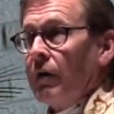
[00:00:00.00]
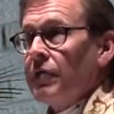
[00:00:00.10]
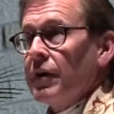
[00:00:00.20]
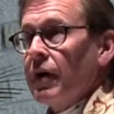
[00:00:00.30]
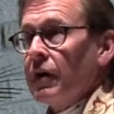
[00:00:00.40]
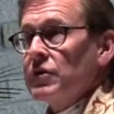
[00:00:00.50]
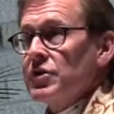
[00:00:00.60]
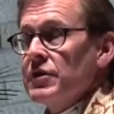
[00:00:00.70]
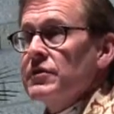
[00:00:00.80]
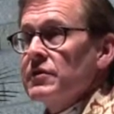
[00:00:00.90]
of the young
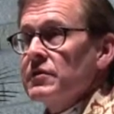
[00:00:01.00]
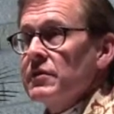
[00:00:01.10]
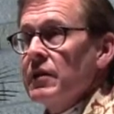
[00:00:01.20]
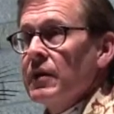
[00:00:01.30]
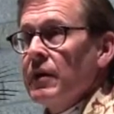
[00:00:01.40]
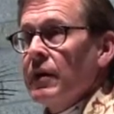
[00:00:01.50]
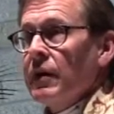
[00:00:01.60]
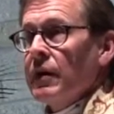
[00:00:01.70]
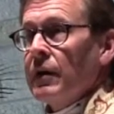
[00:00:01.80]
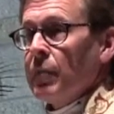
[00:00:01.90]
Jesus.
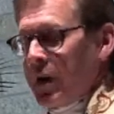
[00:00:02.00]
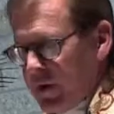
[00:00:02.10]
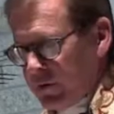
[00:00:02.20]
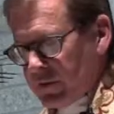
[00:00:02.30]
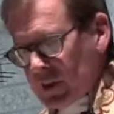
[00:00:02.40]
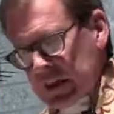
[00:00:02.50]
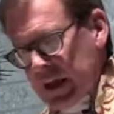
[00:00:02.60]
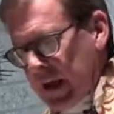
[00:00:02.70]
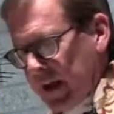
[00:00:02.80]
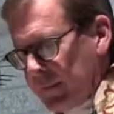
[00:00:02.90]
But here's the
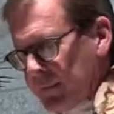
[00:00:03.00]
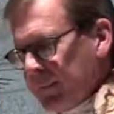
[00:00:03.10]
thing.